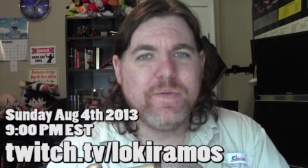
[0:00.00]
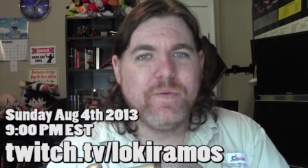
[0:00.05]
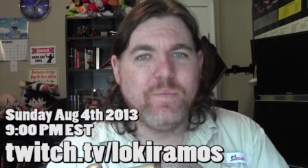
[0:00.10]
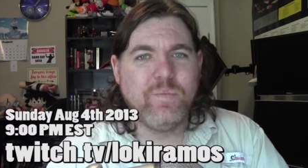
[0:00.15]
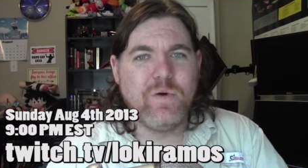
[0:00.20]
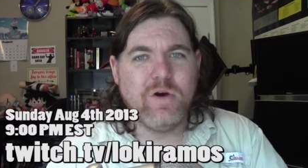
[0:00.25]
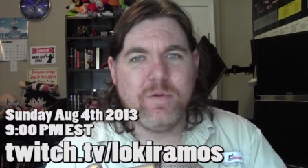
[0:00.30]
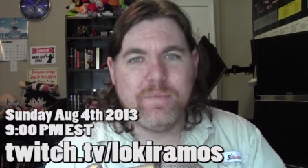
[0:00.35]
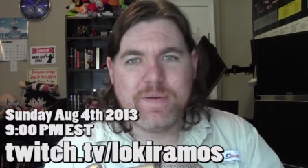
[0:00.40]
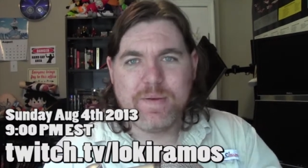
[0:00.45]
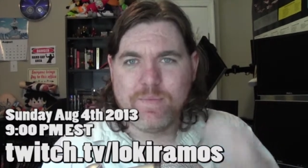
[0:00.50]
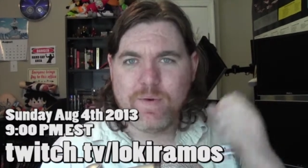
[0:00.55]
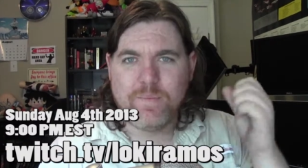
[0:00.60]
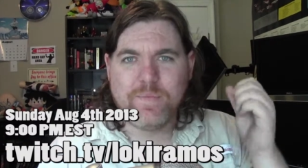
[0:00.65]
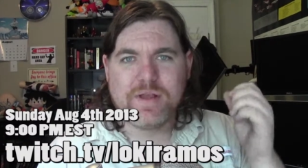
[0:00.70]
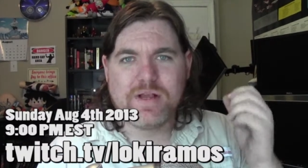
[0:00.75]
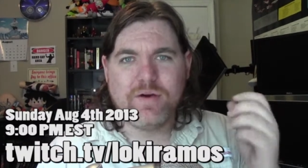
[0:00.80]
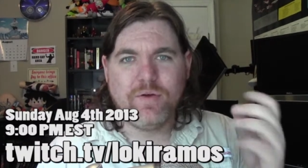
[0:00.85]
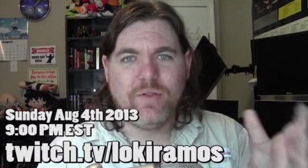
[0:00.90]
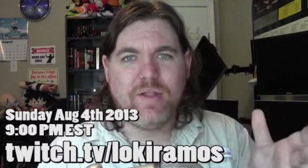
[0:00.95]
will be when
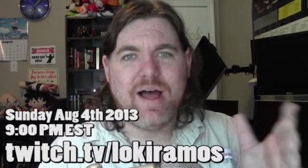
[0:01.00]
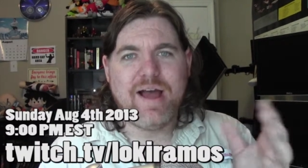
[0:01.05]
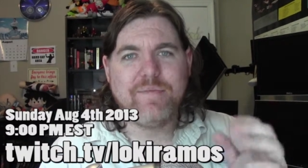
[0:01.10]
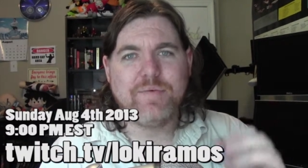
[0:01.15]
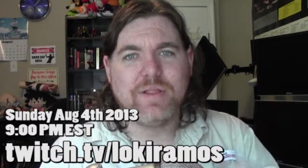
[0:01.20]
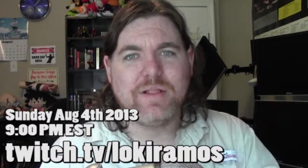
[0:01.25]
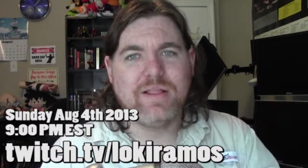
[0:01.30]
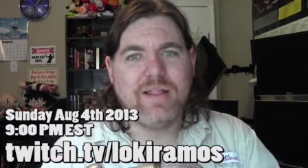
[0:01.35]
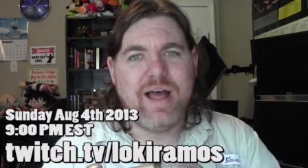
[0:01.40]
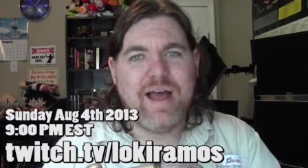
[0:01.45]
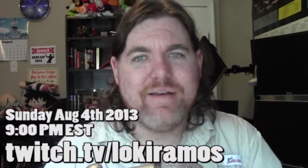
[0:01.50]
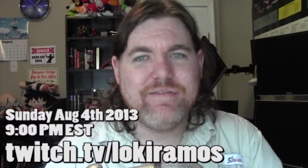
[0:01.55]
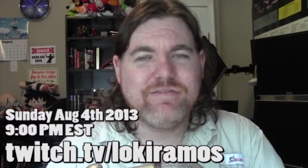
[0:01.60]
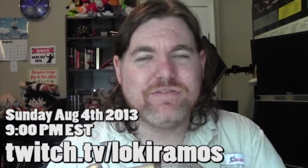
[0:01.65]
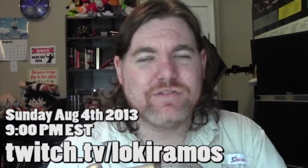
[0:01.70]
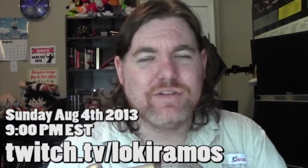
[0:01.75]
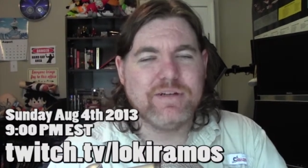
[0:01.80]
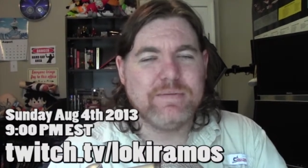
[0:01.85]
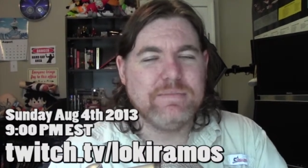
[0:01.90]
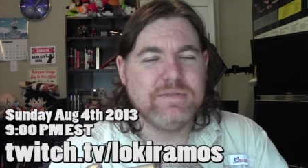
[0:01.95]
we go live with the live
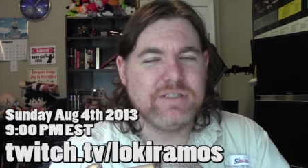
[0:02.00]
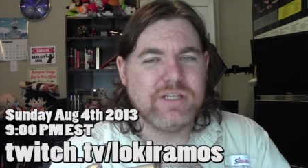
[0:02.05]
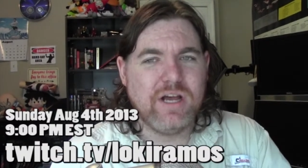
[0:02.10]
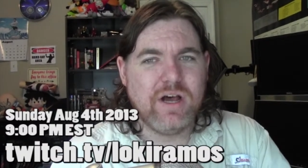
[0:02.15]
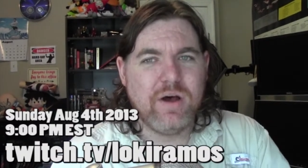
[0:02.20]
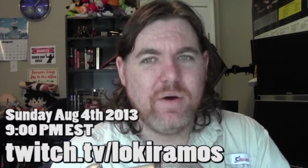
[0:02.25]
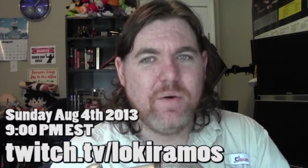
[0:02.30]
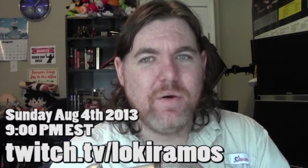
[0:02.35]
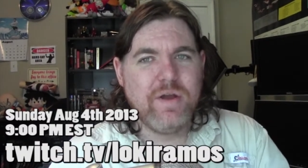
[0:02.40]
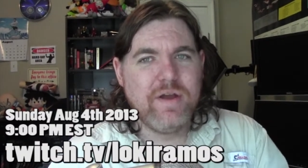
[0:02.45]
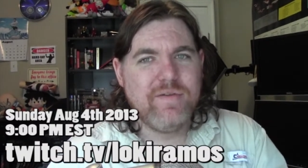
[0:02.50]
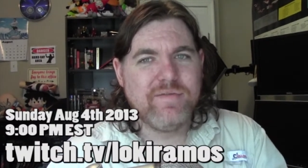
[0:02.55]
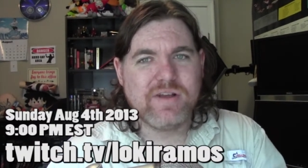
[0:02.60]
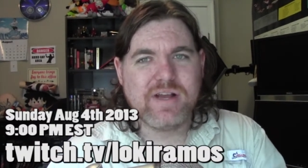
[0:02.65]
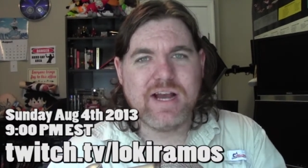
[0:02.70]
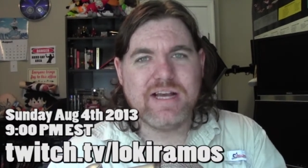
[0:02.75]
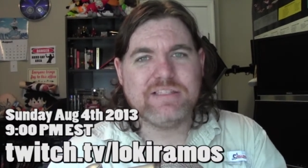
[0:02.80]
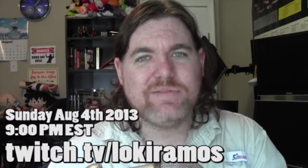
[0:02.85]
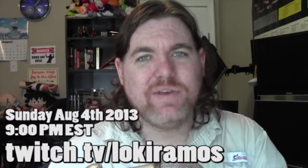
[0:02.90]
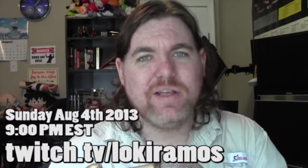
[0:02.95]
stream. So if you
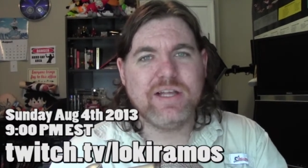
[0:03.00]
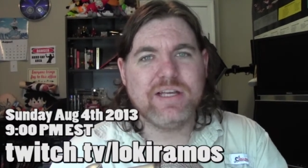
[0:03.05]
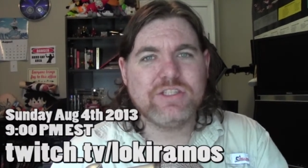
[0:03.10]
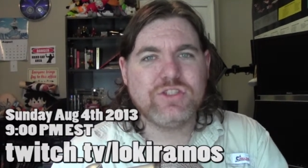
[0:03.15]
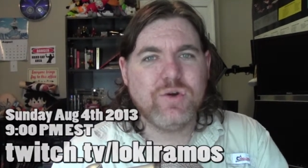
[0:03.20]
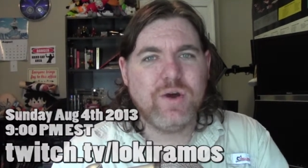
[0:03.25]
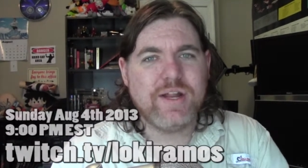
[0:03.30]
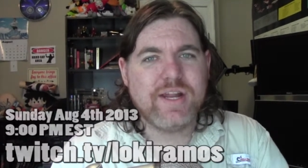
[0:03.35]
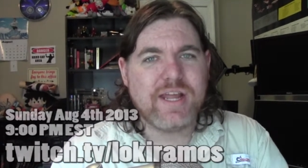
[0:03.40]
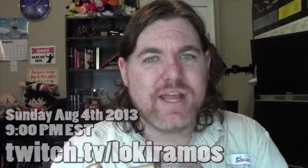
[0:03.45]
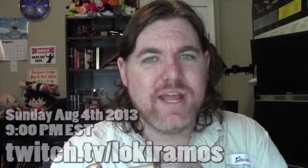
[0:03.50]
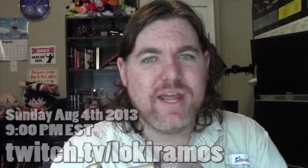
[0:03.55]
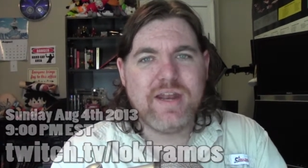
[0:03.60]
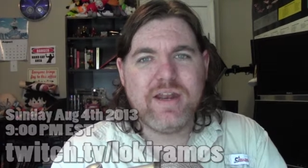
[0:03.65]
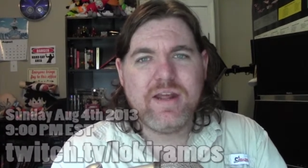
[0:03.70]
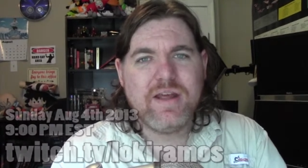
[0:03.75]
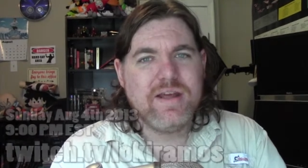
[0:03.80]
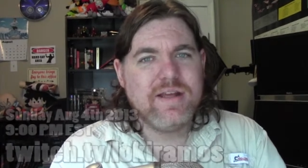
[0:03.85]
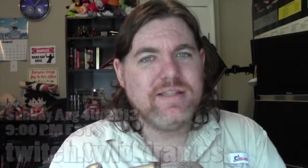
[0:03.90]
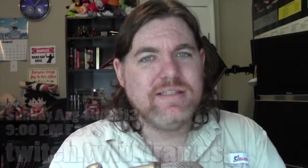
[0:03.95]
guys feel like joining
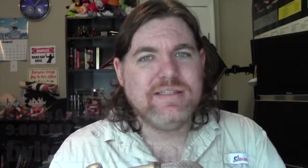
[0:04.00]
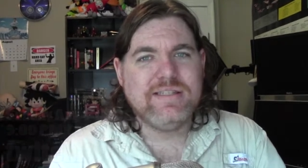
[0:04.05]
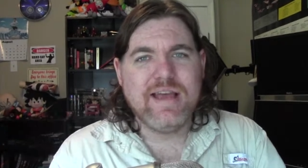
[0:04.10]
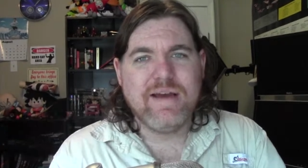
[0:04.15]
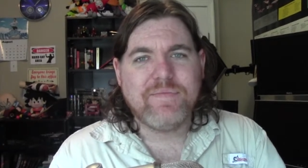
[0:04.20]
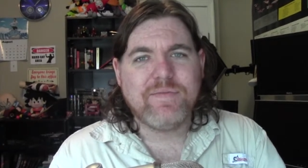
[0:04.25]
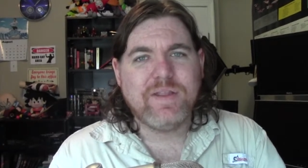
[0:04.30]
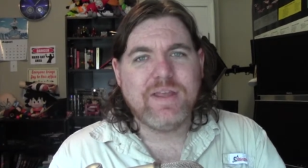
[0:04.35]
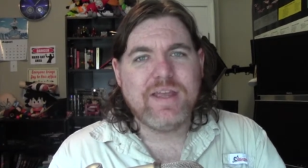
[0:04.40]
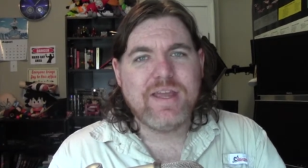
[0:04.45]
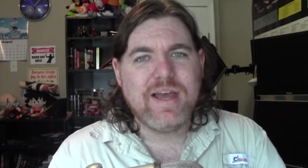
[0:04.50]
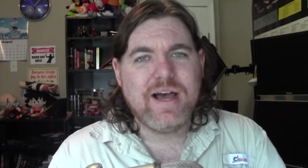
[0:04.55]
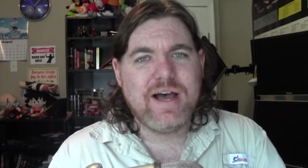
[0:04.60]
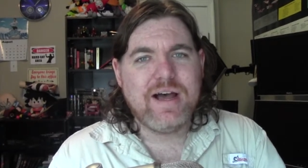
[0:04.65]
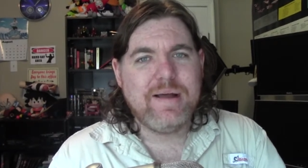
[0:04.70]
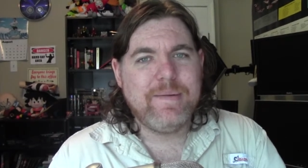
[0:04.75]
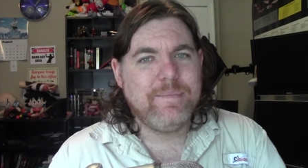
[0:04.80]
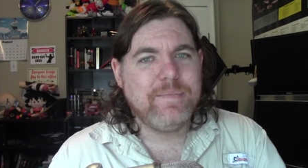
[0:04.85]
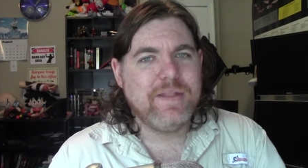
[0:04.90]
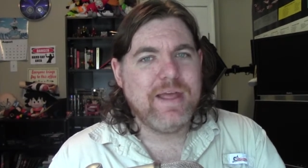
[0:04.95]
in, definitely
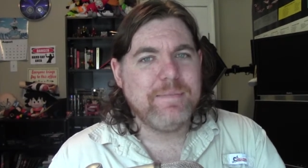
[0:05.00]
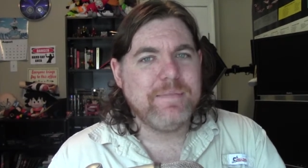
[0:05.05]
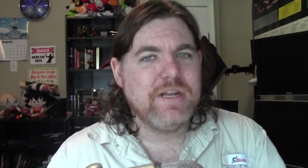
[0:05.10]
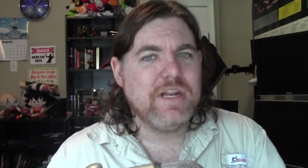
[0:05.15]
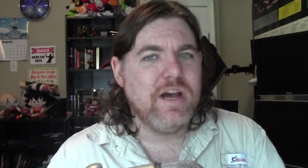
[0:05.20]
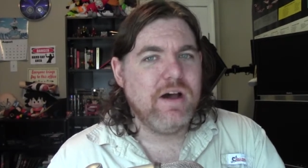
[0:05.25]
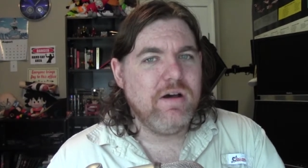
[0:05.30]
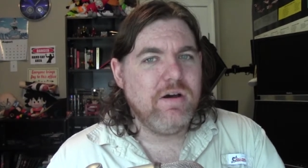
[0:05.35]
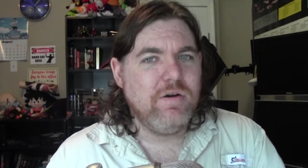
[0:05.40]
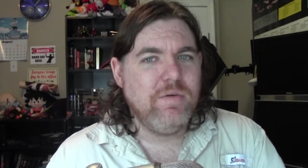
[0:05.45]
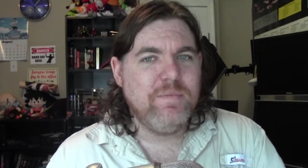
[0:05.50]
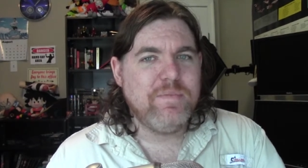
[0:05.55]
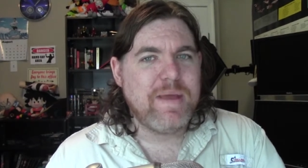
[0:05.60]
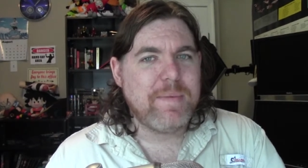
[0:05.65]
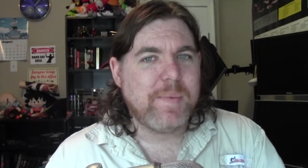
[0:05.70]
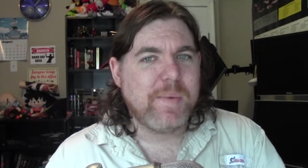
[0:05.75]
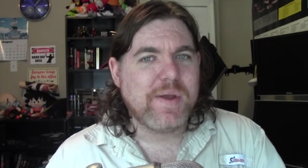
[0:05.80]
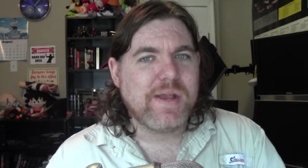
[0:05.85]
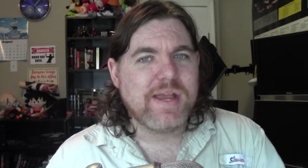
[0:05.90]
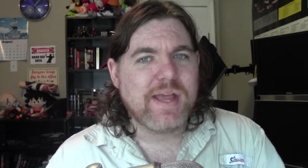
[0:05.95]
uh, let me know.
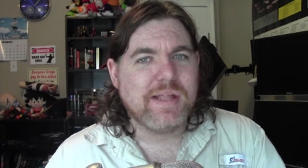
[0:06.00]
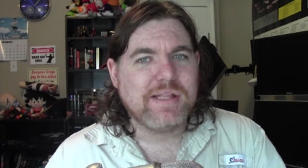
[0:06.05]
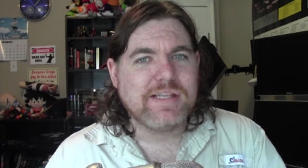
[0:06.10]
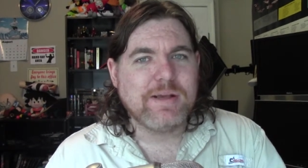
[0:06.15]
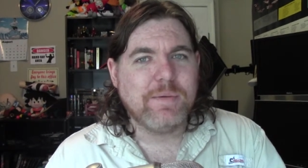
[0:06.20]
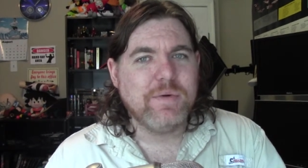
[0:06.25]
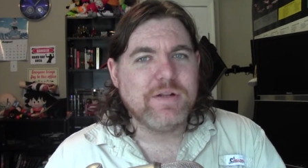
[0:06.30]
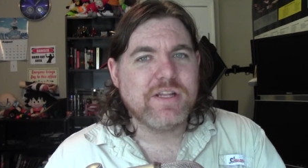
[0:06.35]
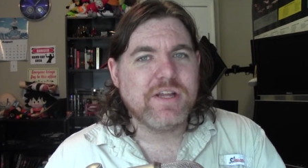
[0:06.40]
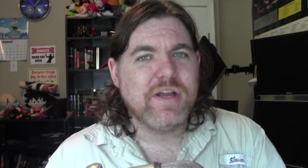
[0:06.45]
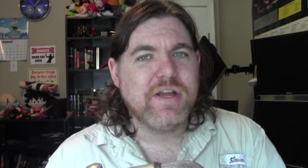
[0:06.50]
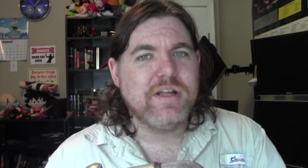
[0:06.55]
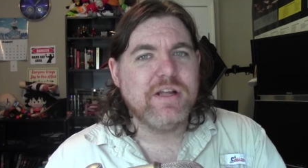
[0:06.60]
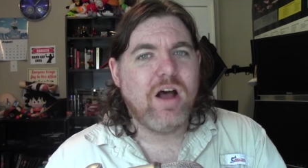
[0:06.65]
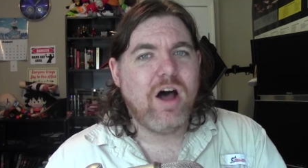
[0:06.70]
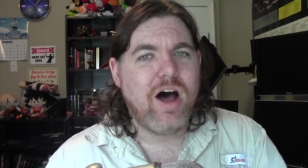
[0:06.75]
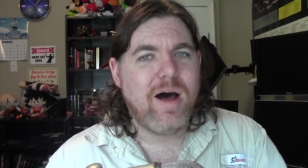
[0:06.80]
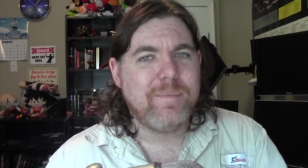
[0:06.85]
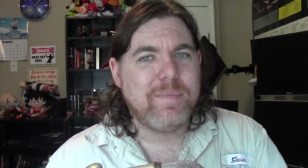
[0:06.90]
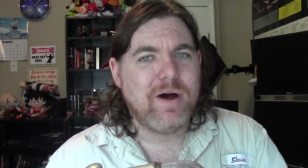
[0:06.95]
Maybe we can get someone to
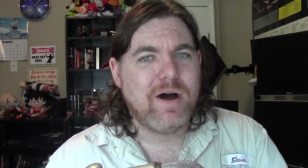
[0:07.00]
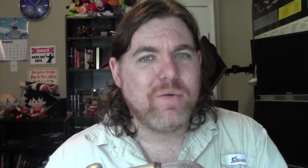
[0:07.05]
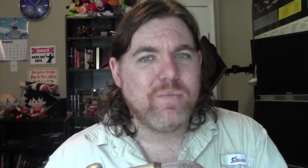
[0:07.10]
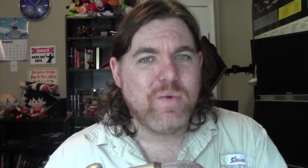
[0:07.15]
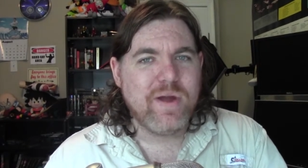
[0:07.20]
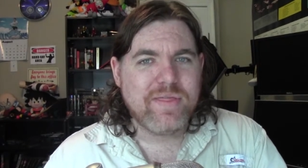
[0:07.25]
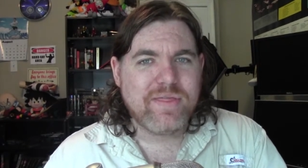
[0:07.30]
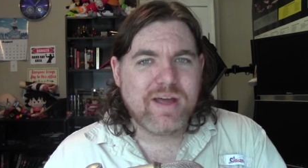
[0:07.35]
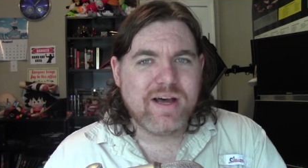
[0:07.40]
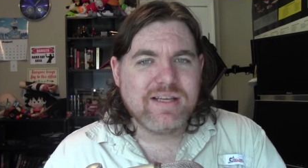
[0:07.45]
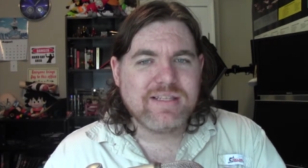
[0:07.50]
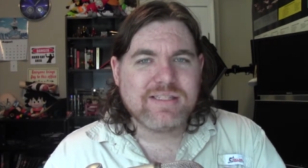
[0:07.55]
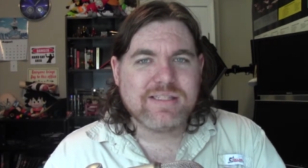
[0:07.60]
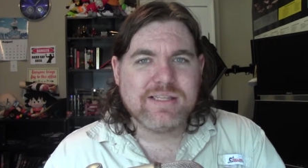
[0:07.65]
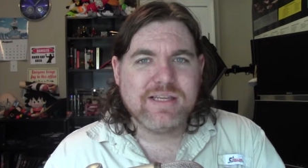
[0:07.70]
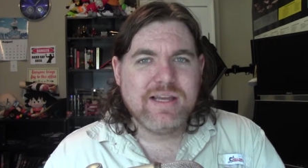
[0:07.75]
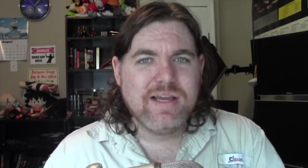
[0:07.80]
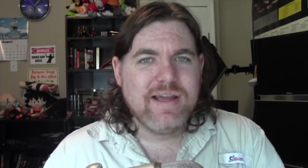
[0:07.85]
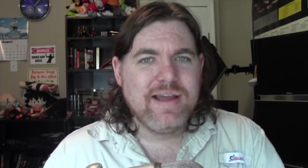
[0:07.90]
hop on with us.